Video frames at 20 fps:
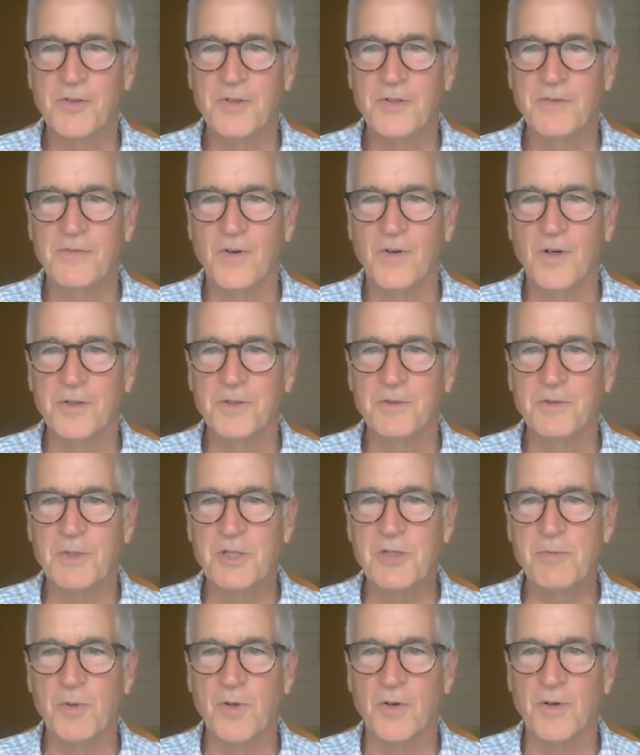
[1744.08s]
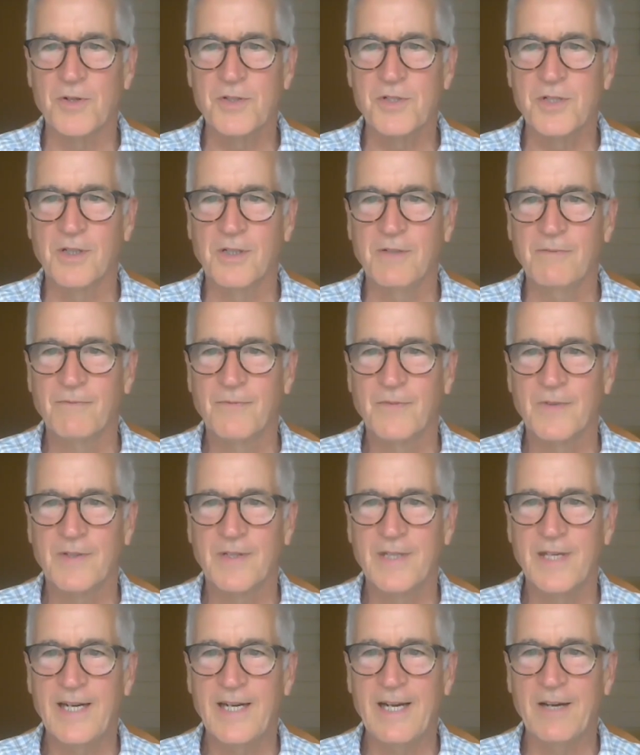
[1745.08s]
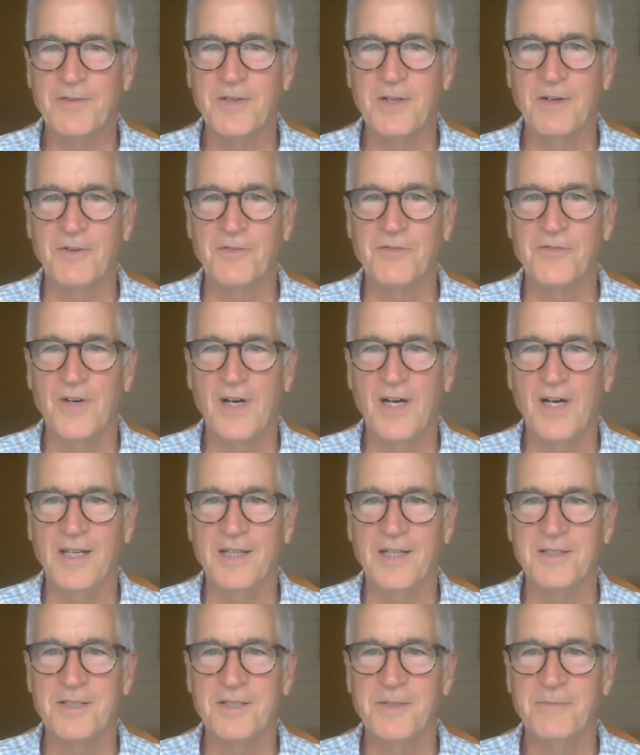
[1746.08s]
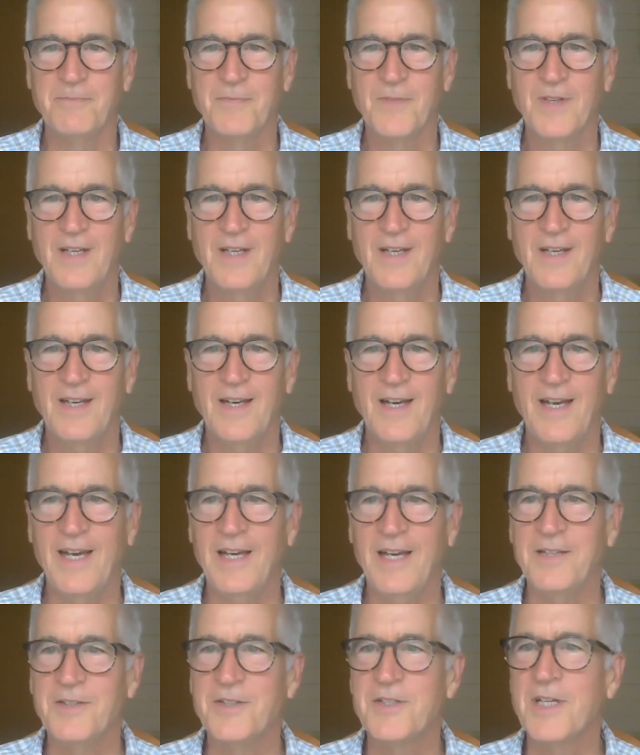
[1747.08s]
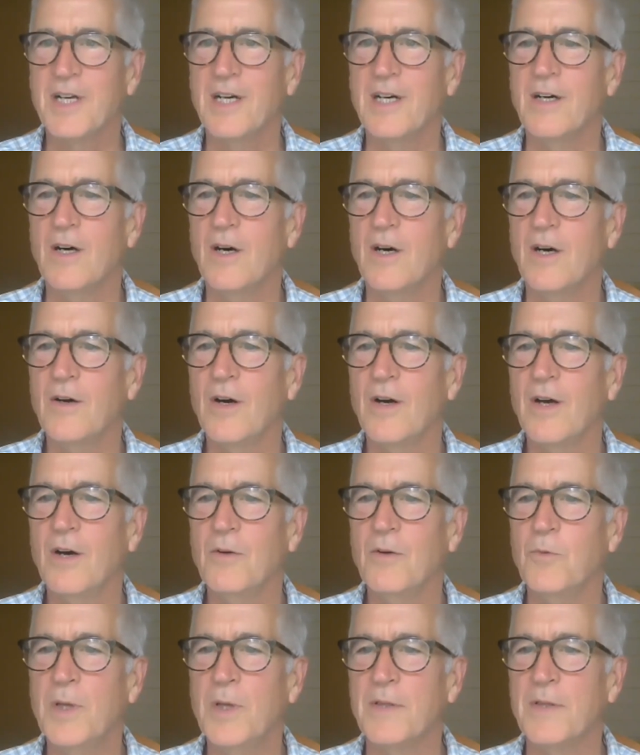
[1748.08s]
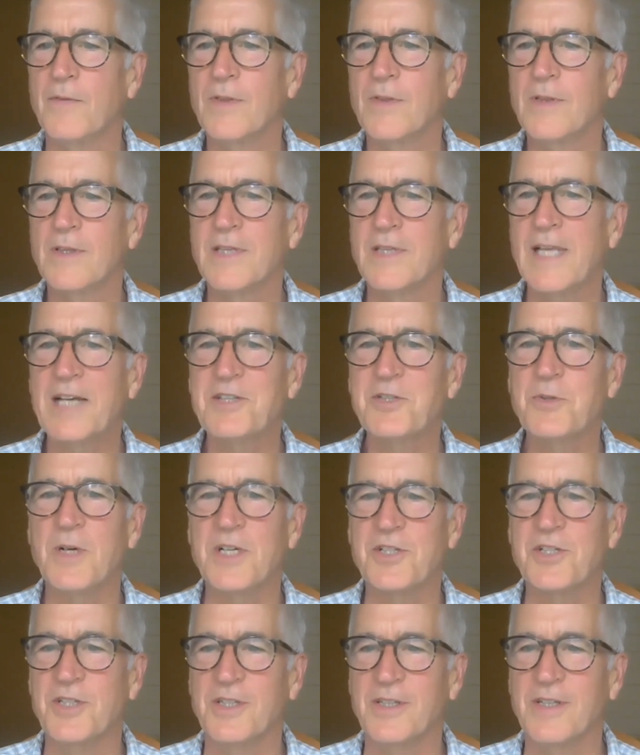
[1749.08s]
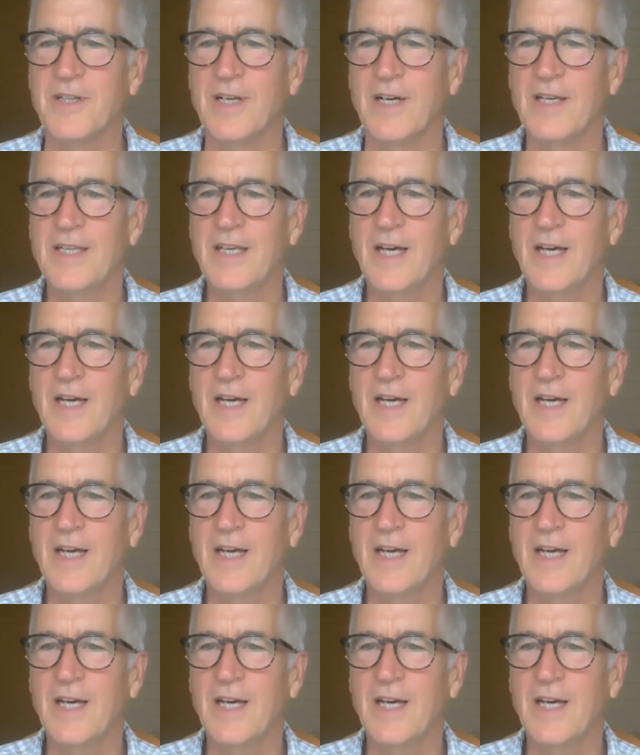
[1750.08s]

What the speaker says: for all you explorers to get out there and find. Mm-hmm. And one last question.